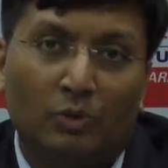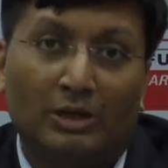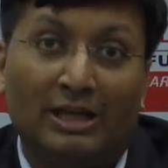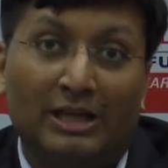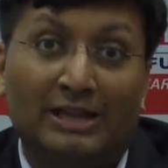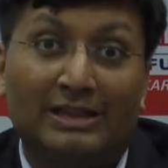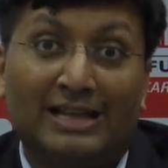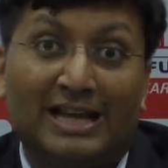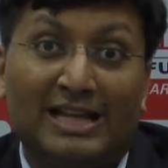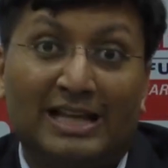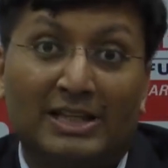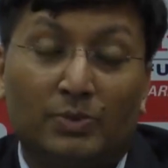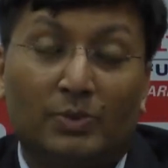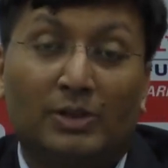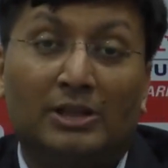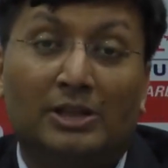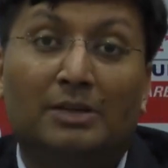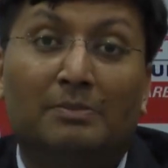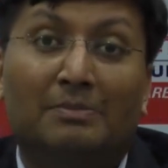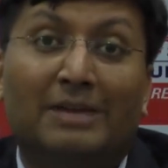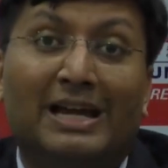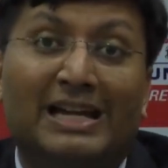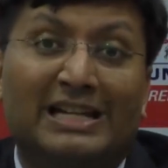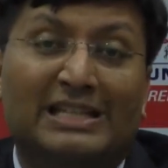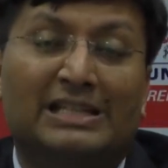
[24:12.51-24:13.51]
and that's when the
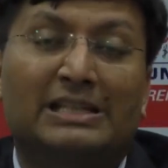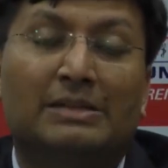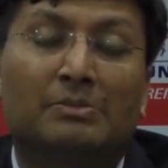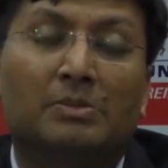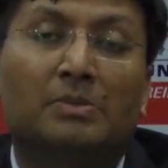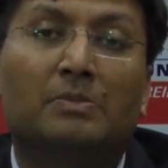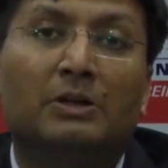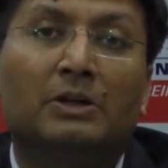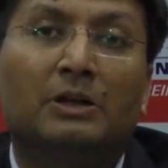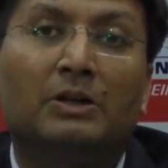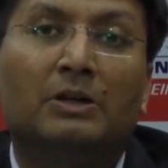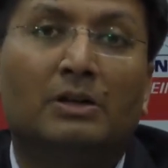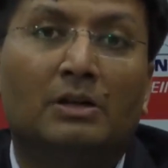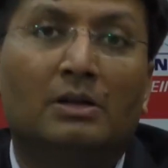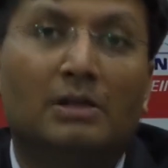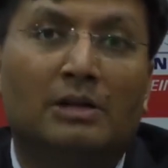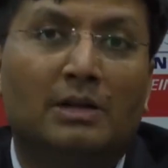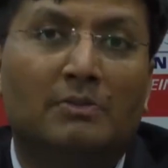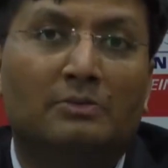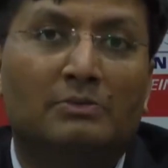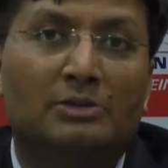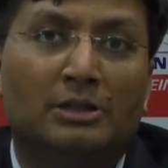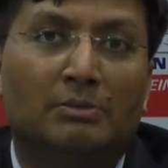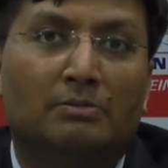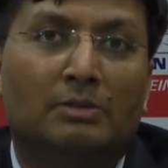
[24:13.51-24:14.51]
maximum return
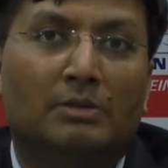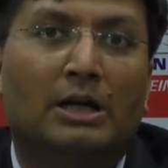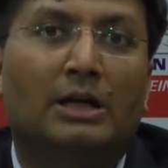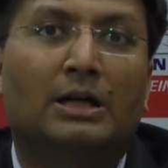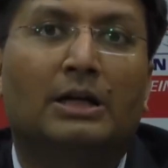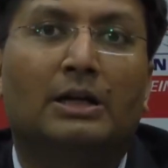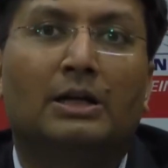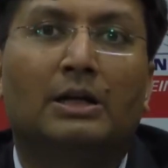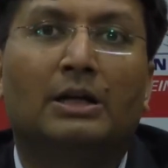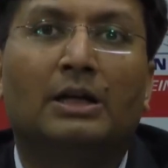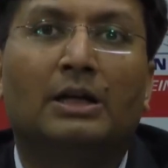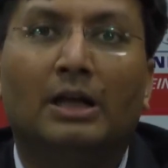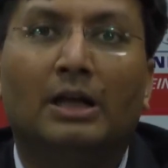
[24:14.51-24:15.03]
comes in market.